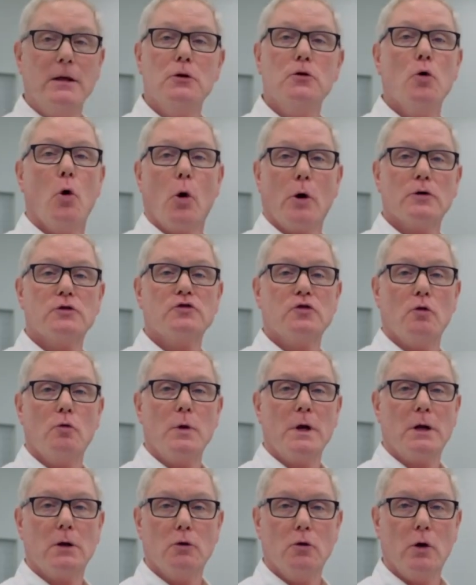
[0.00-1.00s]
indoors so
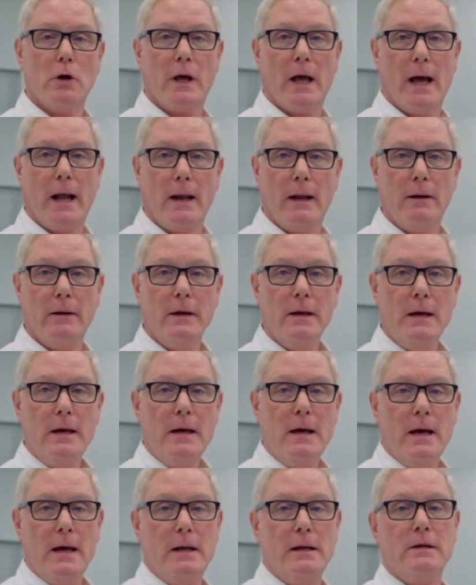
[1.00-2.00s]
we can look at it
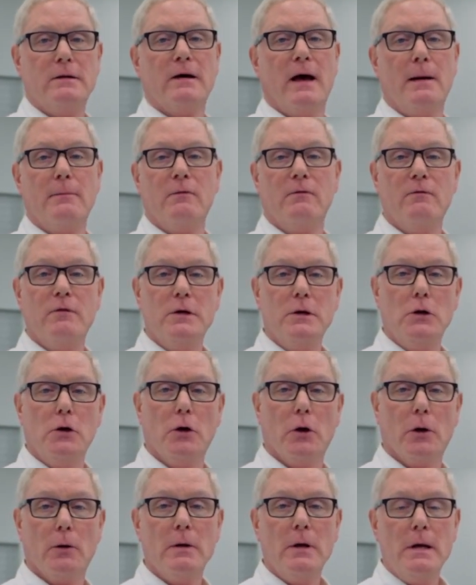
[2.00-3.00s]
any time of the
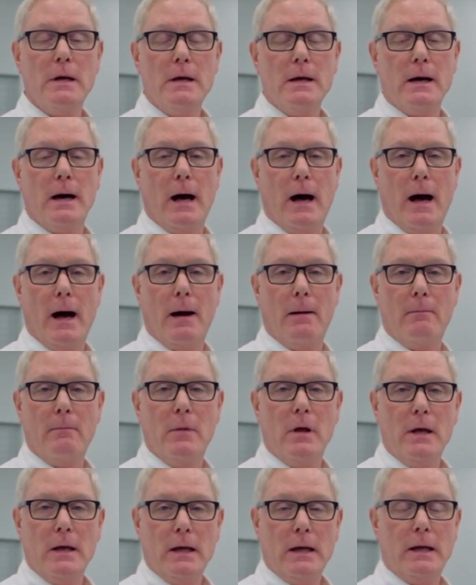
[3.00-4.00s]
year.
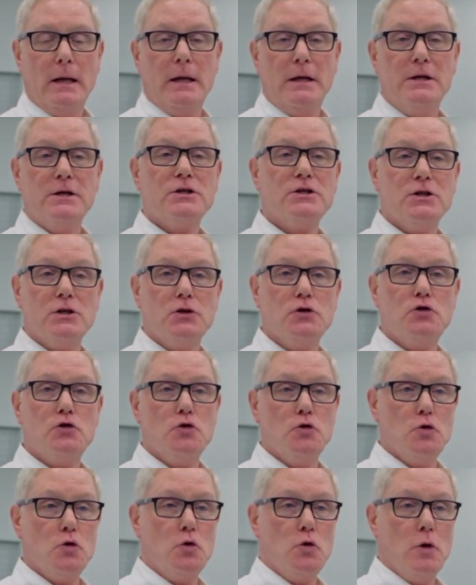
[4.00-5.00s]
In addition
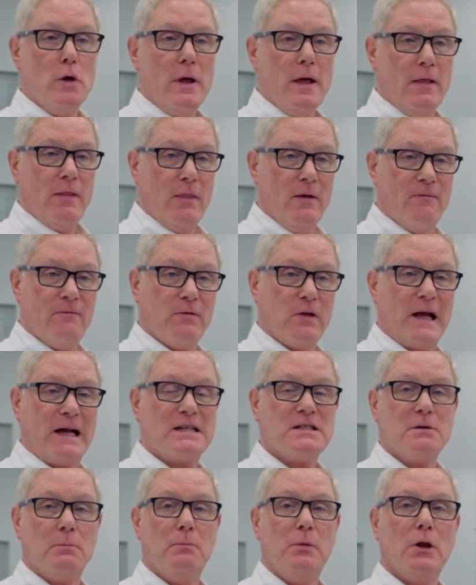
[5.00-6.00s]
to the
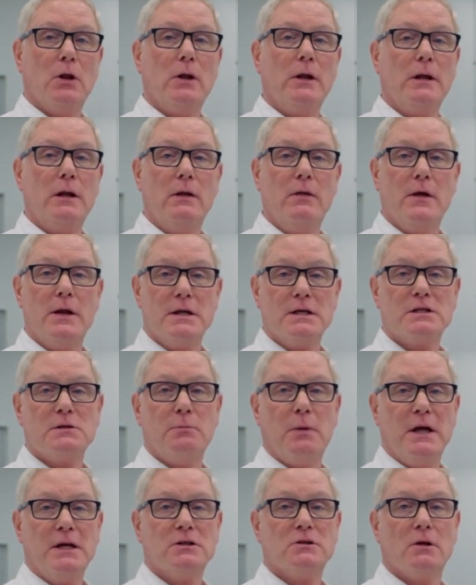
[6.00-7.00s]
flexibility that a
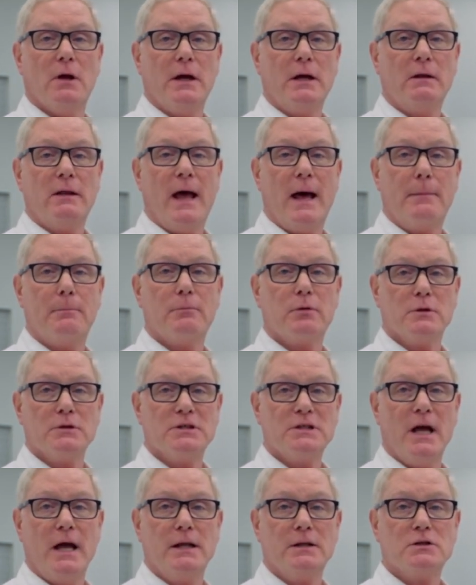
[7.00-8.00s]
space like that
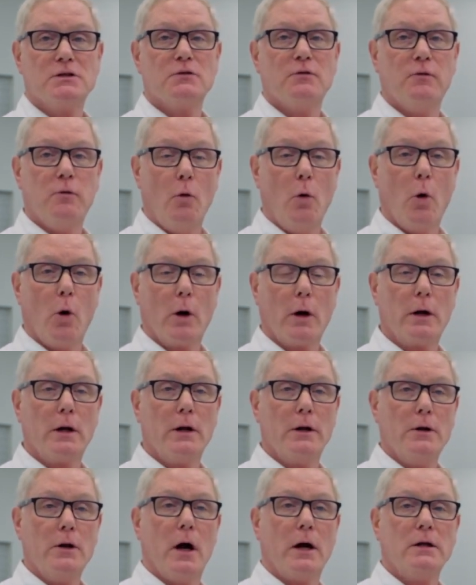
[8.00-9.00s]
presents for
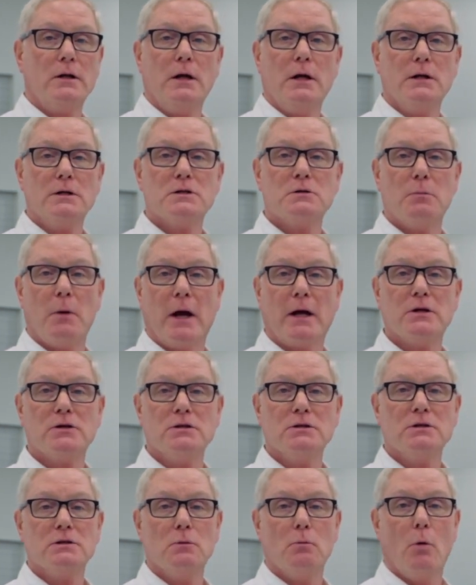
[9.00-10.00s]
conducting
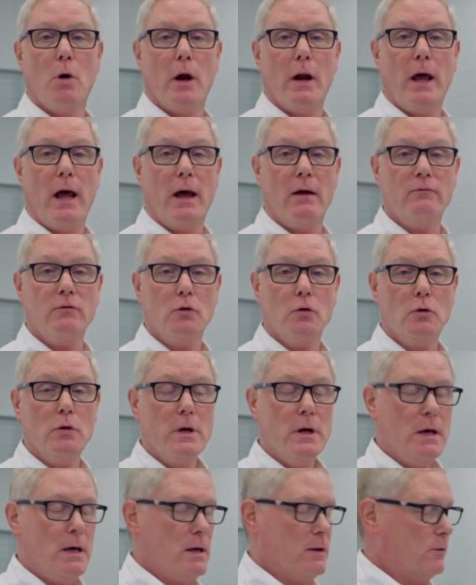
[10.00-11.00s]
inspections and what have you,
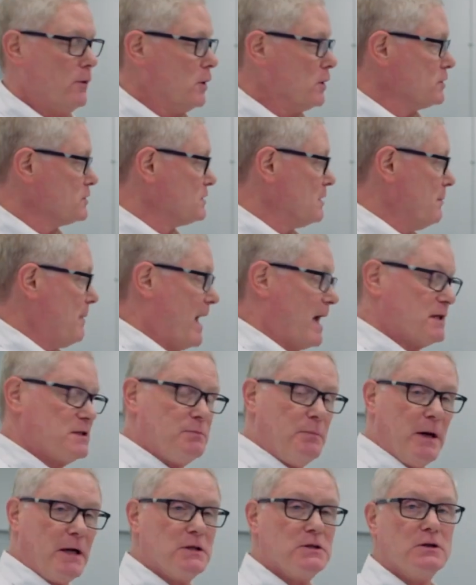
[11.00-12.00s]
there are some
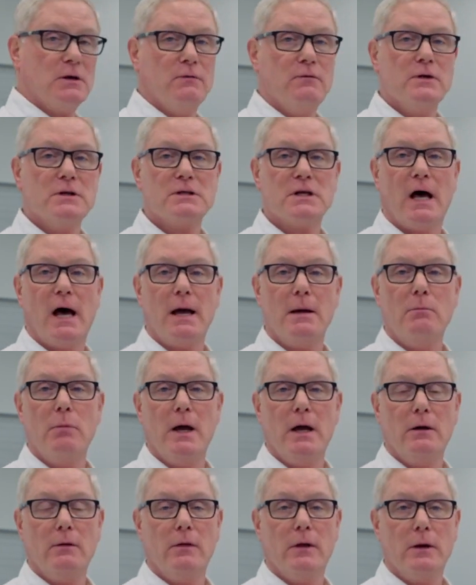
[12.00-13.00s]
aspects of this high
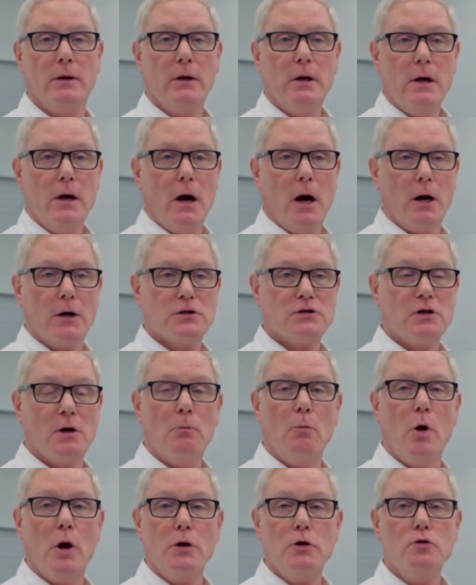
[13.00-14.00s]
bay that are
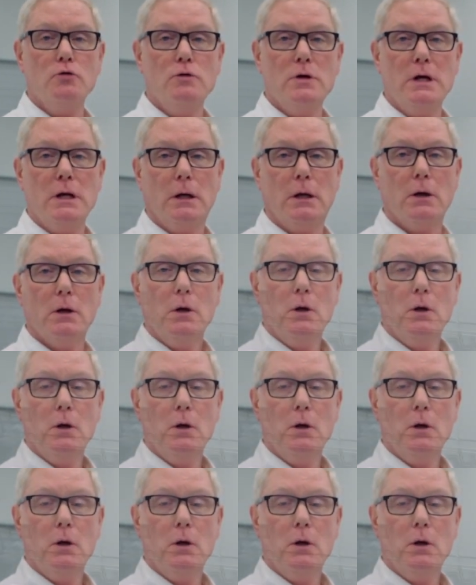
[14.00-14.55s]
somewhat unique.